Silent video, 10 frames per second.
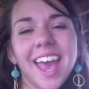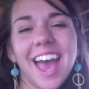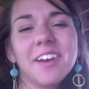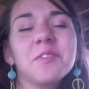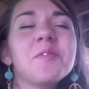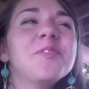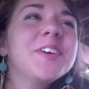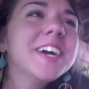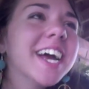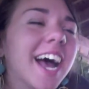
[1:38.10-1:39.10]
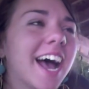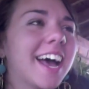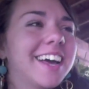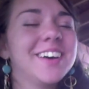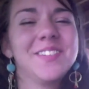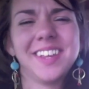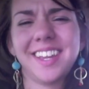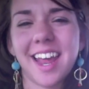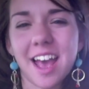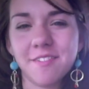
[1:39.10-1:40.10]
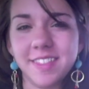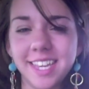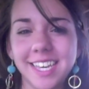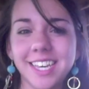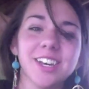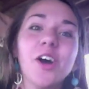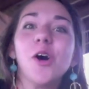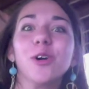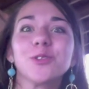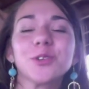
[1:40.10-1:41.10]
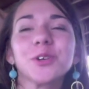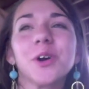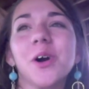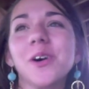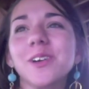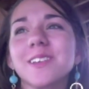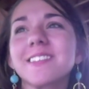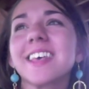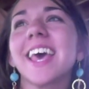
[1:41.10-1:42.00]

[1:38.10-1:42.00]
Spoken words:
I remember when I'd have the altar calls